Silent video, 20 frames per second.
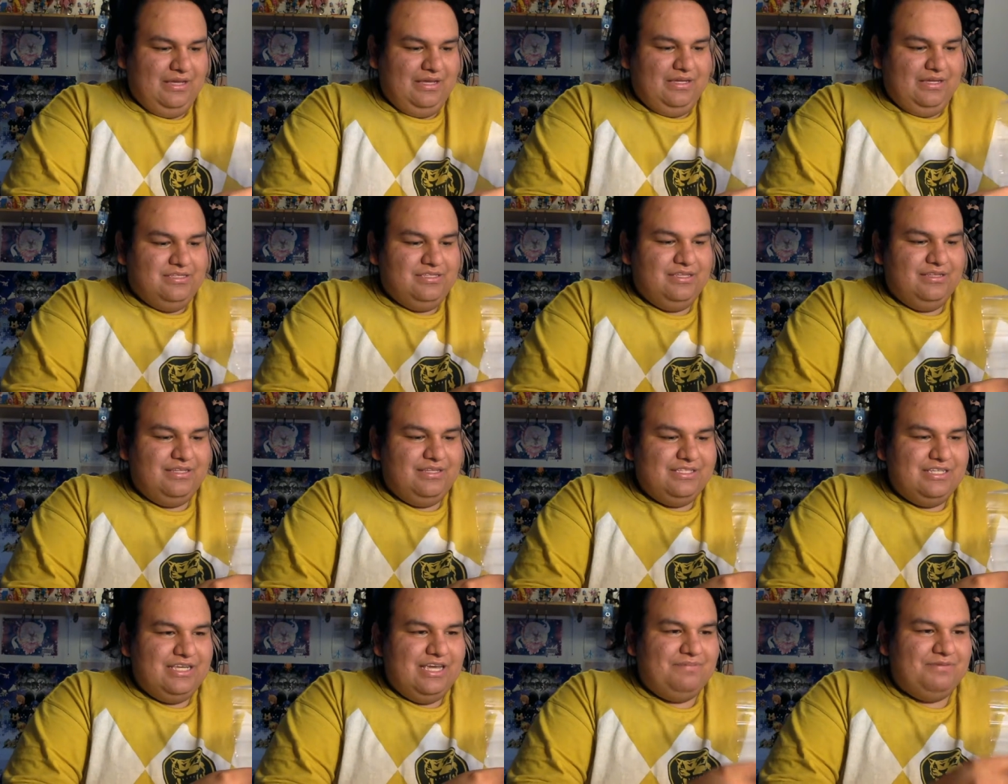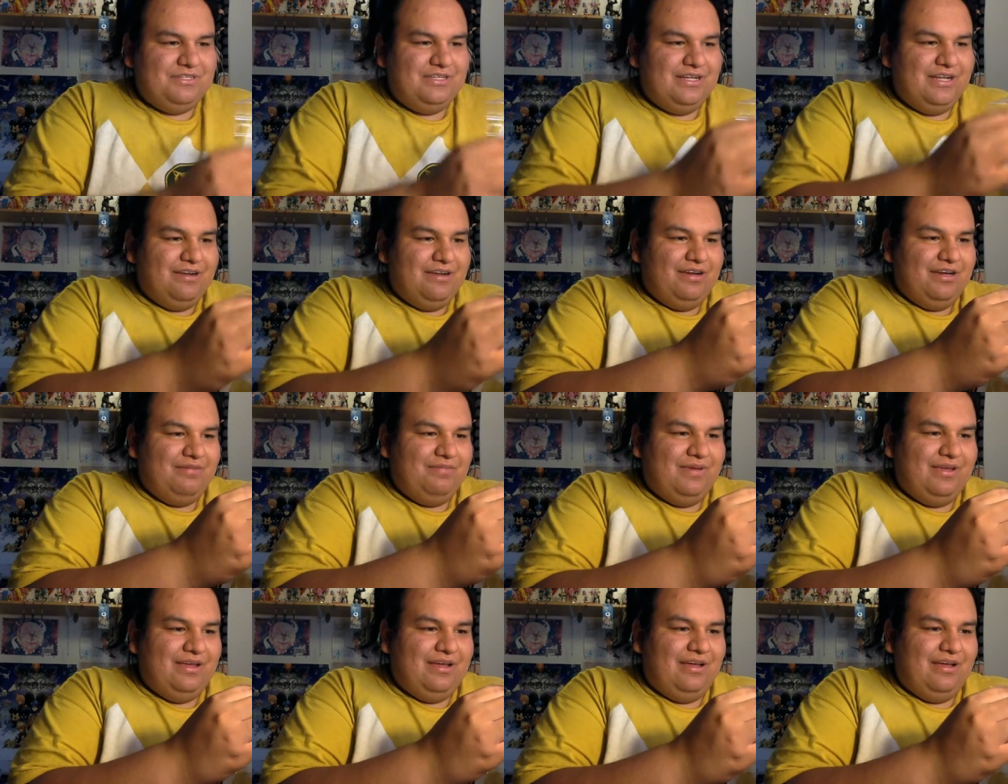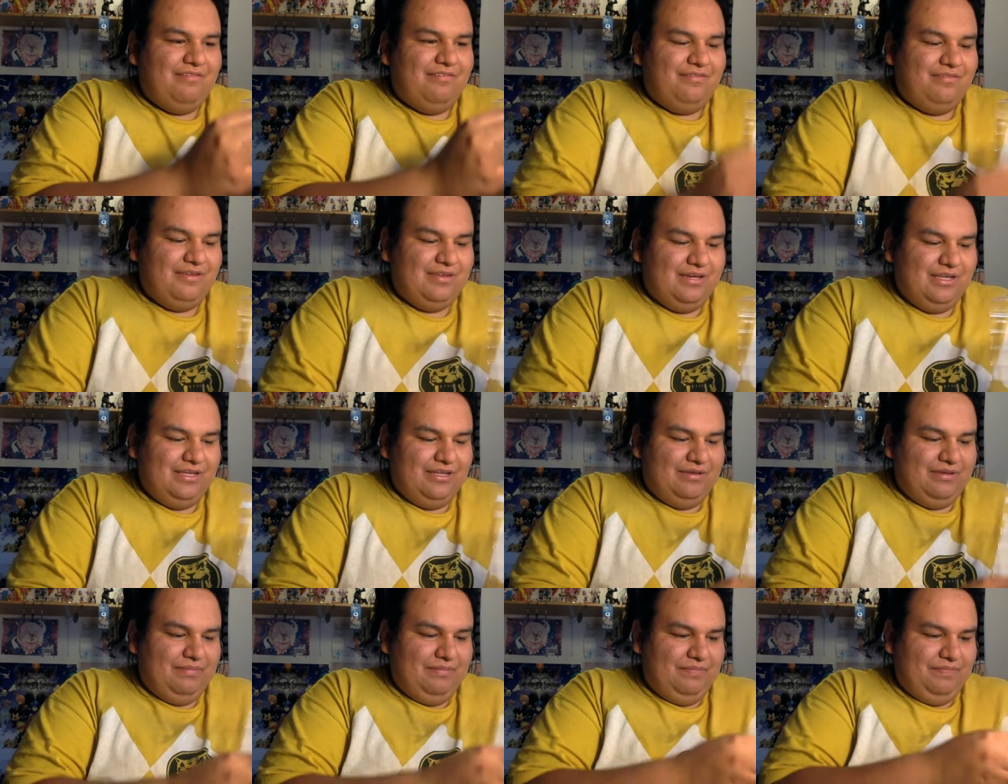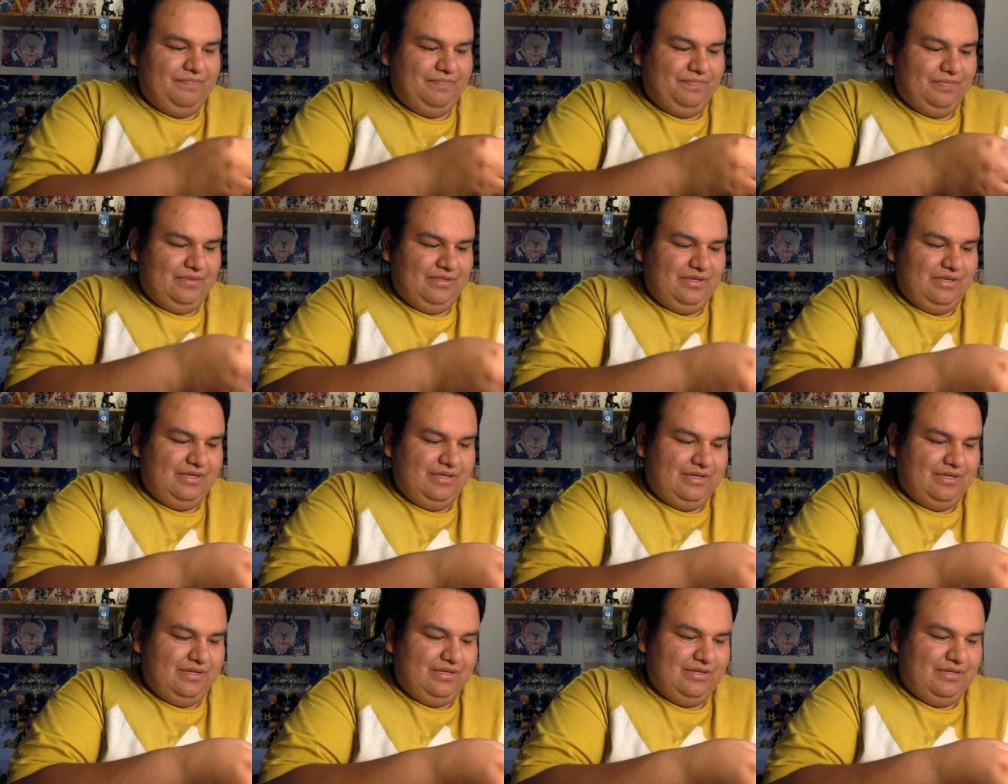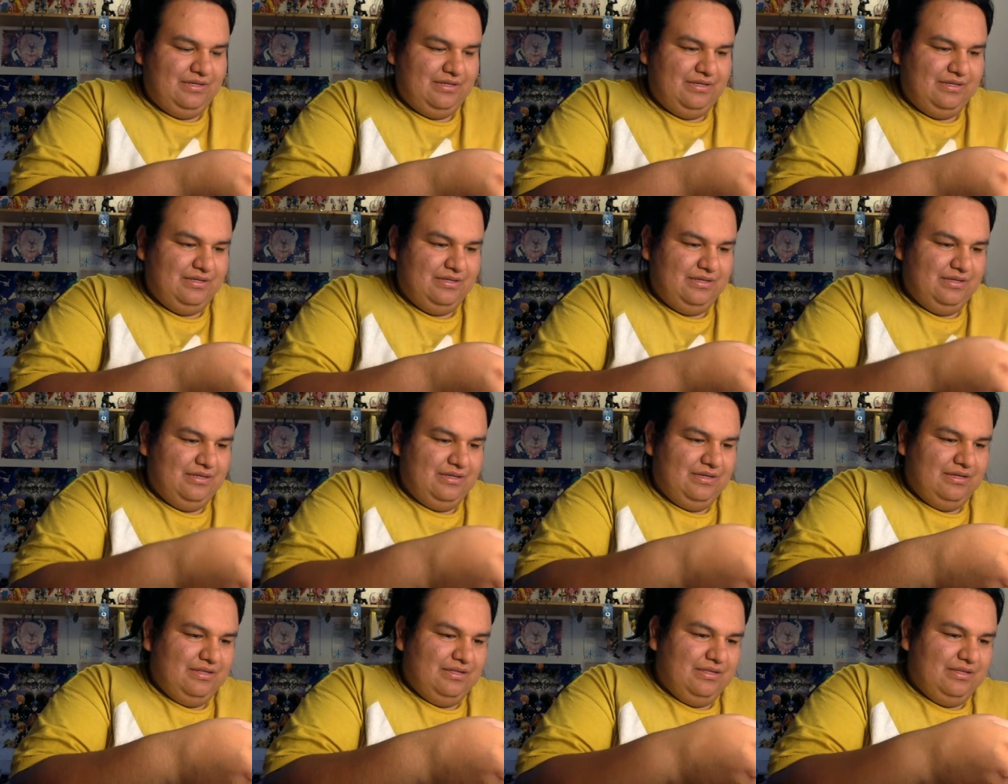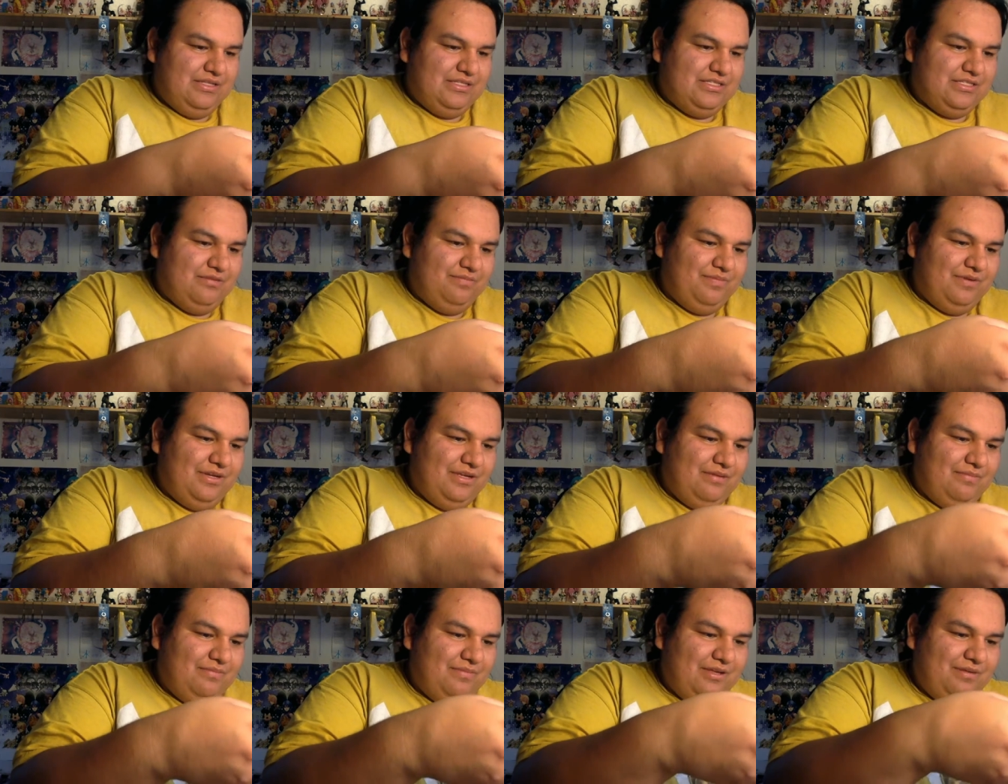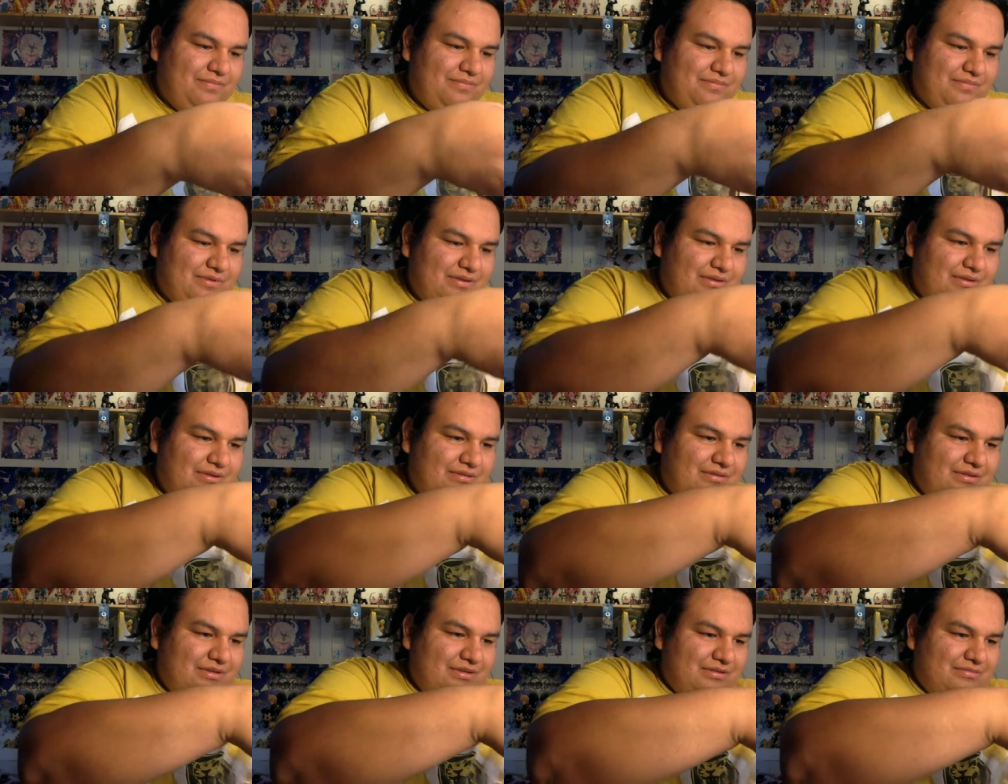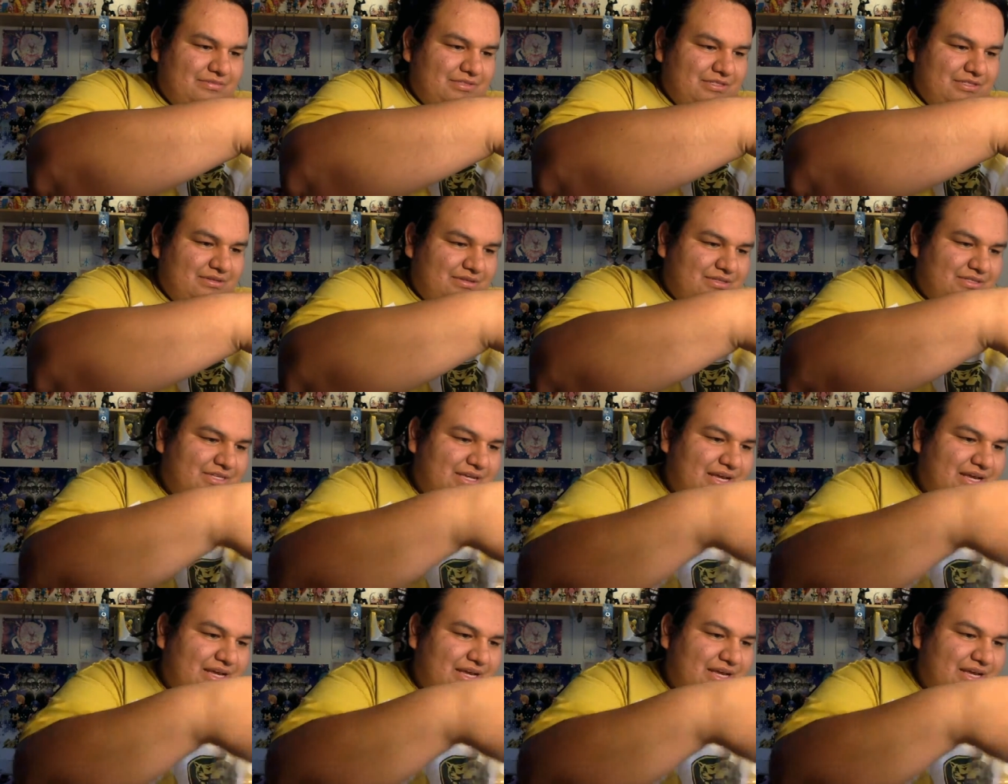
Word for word: So the tape should already be off on him. And let's open him up. Oh,